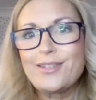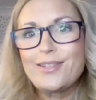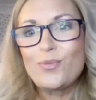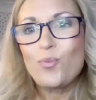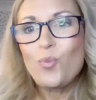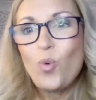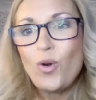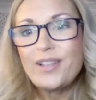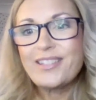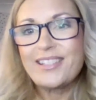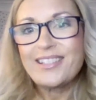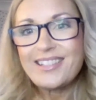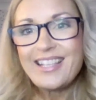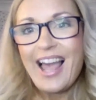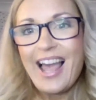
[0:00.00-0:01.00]
what is
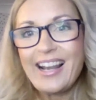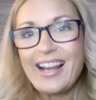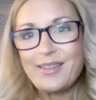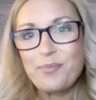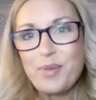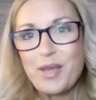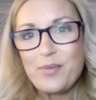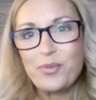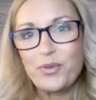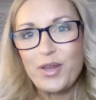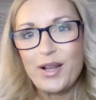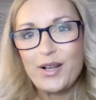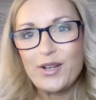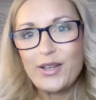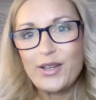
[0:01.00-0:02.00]
it telling the people
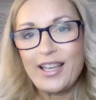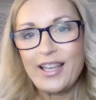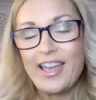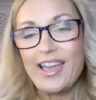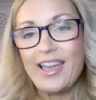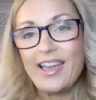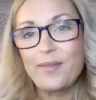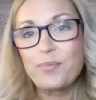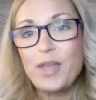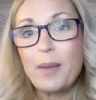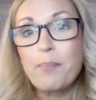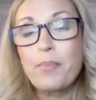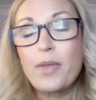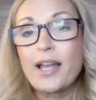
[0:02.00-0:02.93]
that are looking at it?